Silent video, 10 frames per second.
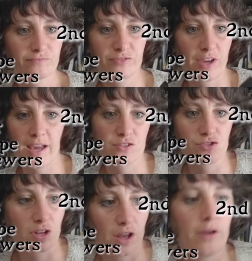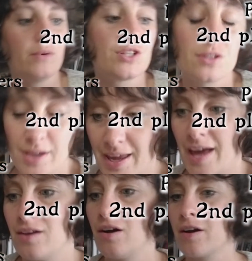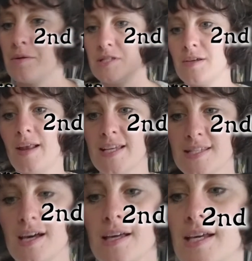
for extra glue, which again I'll go into later.